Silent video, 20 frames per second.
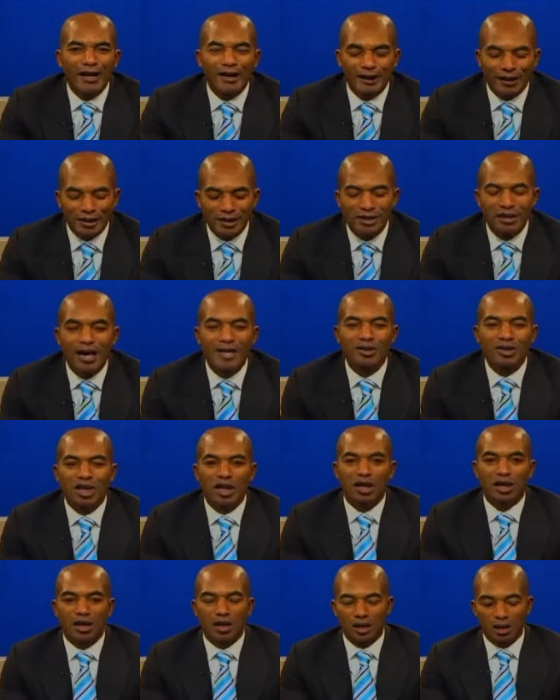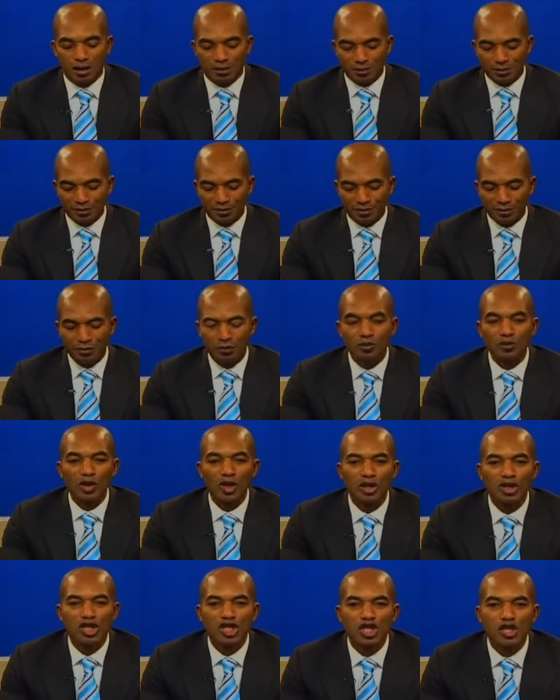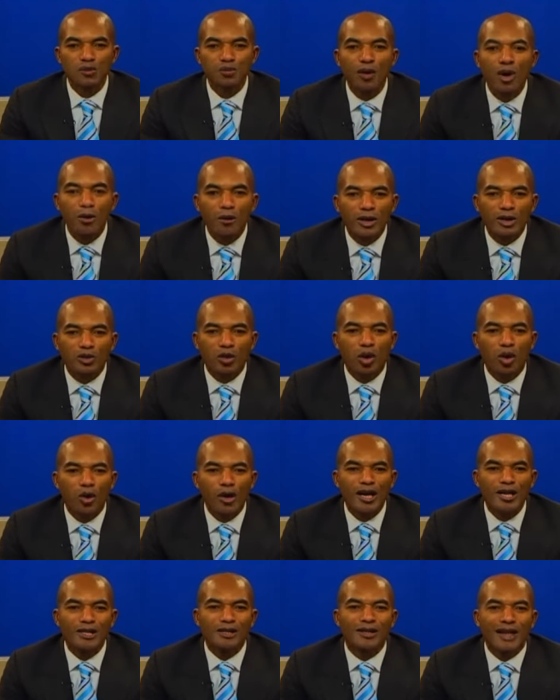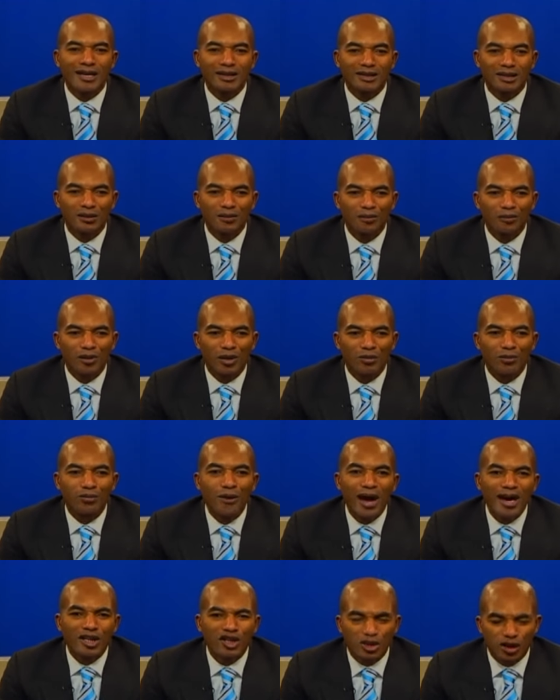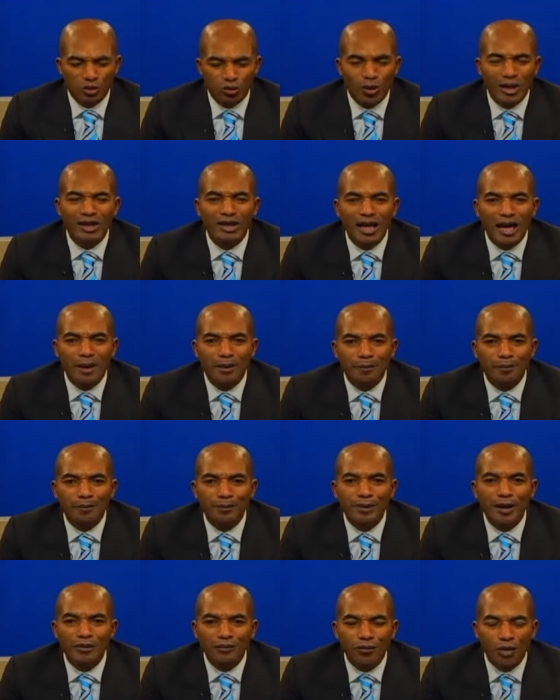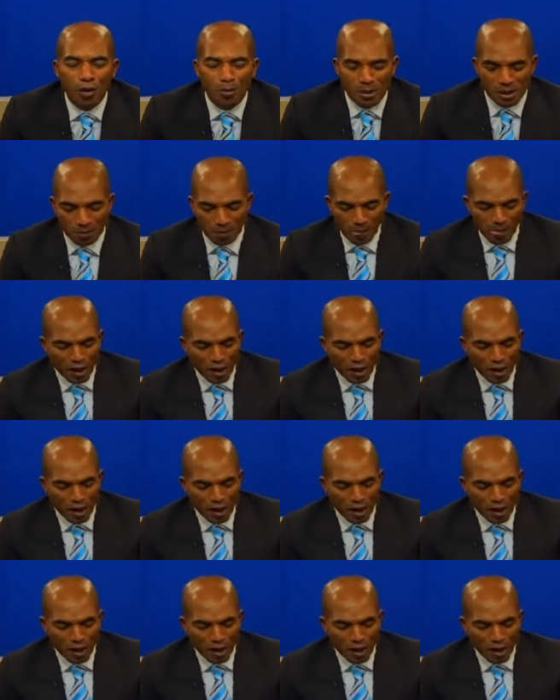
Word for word: in that uh, um, spirit or in that function what they are performing.